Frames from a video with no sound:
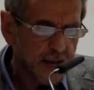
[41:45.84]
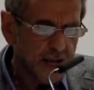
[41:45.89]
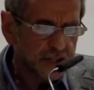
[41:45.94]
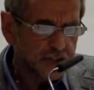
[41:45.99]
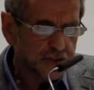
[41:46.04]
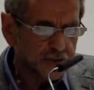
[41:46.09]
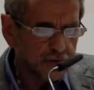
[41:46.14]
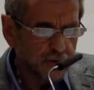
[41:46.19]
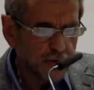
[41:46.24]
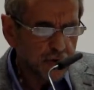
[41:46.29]

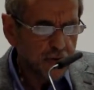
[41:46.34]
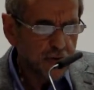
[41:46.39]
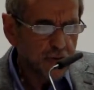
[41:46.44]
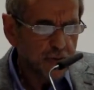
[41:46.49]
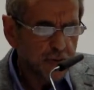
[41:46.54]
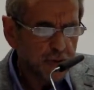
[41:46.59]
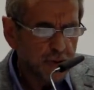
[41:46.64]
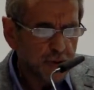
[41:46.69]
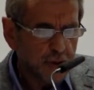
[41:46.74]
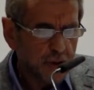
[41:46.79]
It's
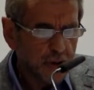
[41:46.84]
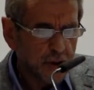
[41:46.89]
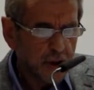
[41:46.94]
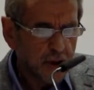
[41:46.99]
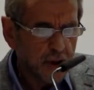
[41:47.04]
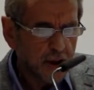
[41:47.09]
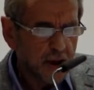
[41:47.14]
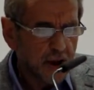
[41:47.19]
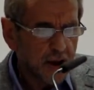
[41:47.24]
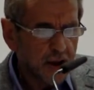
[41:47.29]
true
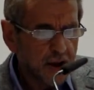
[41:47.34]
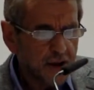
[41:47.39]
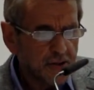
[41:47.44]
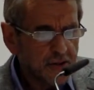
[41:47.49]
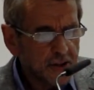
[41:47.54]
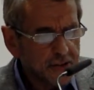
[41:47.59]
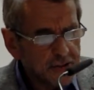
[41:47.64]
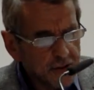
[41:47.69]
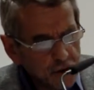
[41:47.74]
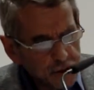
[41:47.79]

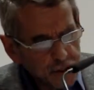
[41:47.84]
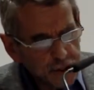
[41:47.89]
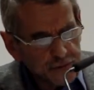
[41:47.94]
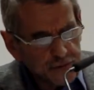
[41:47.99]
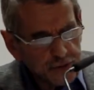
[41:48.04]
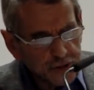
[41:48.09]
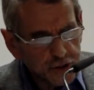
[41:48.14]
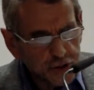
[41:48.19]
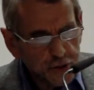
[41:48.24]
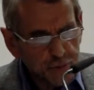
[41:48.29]
that those
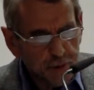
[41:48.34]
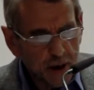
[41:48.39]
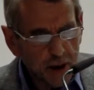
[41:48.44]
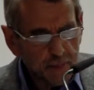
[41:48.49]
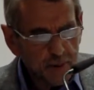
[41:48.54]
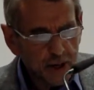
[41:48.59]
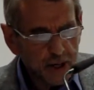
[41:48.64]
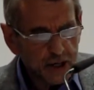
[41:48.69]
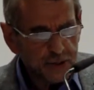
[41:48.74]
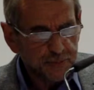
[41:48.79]
of us who
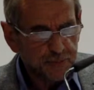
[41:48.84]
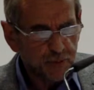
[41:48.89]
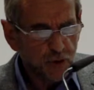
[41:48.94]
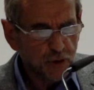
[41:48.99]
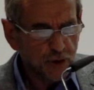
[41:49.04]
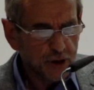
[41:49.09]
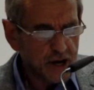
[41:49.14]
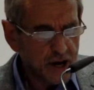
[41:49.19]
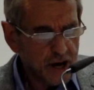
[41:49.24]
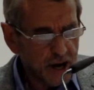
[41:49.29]
publish,
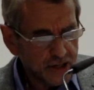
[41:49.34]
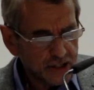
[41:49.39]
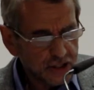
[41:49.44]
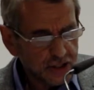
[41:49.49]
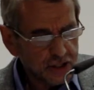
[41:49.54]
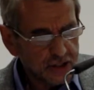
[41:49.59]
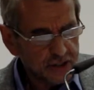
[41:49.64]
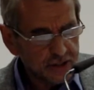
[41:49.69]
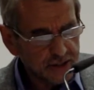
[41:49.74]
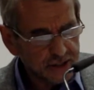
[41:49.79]

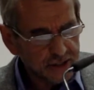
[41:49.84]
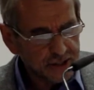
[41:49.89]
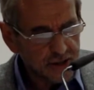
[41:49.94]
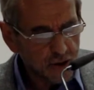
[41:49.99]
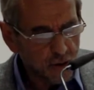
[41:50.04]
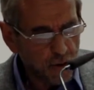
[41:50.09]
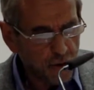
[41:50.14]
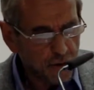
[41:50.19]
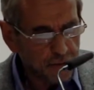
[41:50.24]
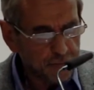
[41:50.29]
broadcast, and
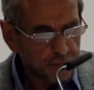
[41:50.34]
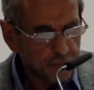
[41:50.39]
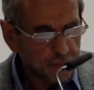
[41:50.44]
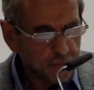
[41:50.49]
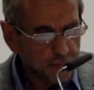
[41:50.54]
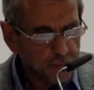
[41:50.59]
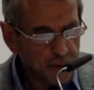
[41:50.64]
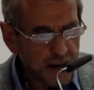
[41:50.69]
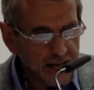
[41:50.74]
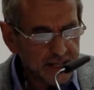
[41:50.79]
so on
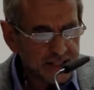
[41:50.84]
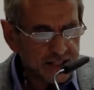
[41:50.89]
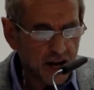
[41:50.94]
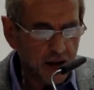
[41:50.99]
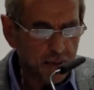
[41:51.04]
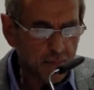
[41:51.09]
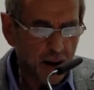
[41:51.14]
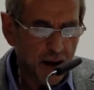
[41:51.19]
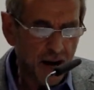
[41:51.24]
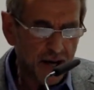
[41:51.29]
place
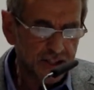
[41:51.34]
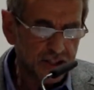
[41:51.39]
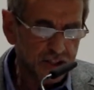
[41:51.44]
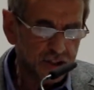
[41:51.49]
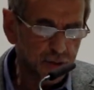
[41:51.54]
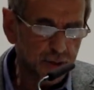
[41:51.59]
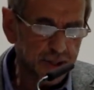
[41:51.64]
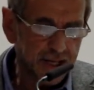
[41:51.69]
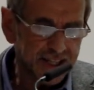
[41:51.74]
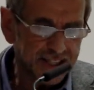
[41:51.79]
our
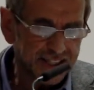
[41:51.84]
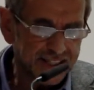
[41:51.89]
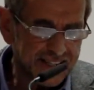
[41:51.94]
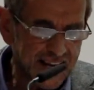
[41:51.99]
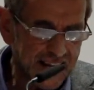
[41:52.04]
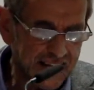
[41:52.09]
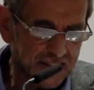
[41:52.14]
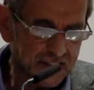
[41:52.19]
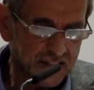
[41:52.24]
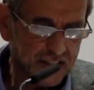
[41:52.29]
minds to an
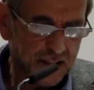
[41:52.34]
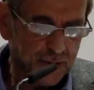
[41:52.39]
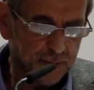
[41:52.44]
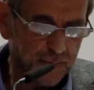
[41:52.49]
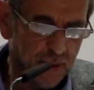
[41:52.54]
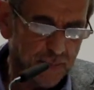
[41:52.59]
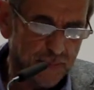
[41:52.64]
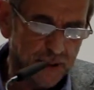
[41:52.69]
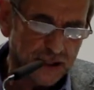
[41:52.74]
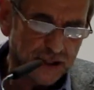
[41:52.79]
extent in
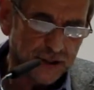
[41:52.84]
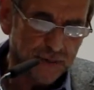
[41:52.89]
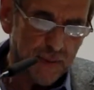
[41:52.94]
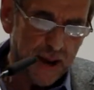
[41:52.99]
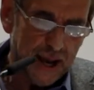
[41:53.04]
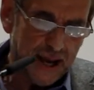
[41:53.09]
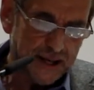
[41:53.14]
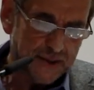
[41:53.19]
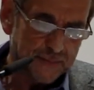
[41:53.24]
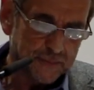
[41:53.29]
the public
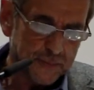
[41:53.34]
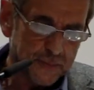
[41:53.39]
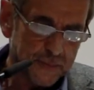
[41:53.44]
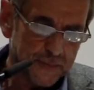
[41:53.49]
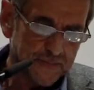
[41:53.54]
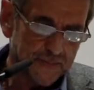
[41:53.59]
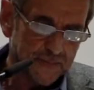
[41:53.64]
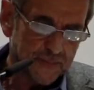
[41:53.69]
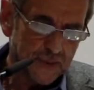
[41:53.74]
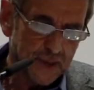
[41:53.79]
domain,
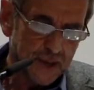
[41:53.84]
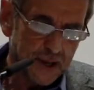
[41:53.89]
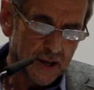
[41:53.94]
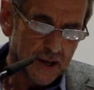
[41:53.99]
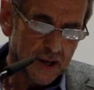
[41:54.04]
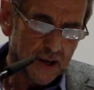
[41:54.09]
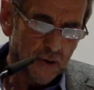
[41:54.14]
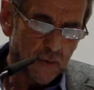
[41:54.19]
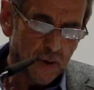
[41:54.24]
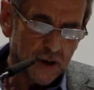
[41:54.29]

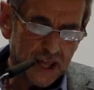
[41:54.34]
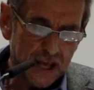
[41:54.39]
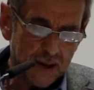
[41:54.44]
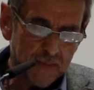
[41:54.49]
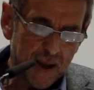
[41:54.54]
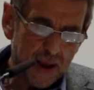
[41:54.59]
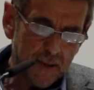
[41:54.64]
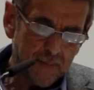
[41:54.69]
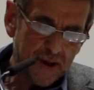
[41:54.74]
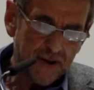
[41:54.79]
where
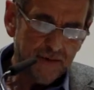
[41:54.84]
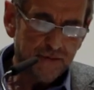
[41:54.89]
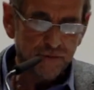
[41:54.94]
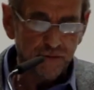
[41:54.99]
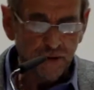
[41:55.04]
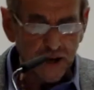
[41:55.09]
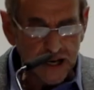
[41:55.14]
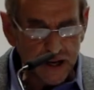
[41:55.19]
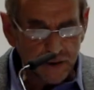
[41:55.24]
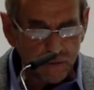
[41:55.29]
they may be
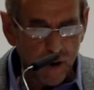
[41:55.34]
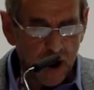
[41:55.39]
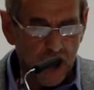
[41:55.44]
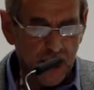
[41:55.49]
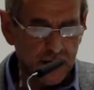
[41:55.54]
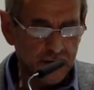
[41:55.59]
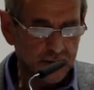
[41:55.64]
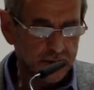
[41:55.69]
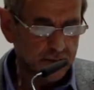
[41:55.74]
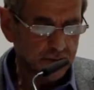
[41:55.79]
freely
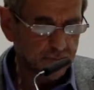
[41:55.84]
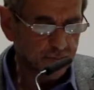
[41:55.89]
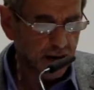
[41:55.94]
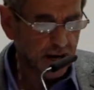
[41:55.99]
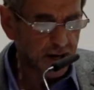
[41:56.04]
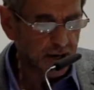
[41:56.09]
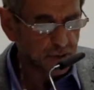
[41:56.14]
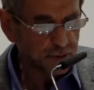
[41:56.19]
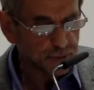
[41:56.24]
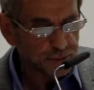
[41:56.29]
read
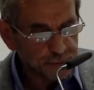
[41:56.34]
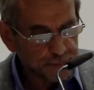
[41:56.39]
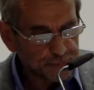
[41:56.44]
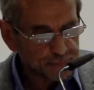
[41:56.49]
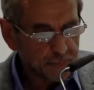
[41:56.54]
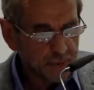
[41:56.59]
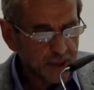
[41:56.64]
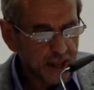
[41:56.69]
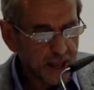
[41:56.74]
by all.